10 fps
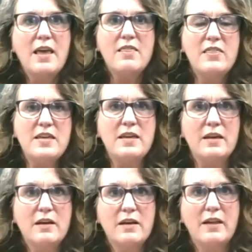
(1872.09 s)
the
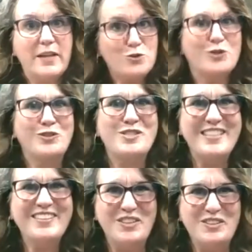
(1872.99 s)
electrical
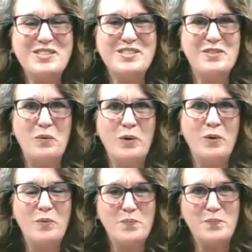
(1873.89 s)
signals that we're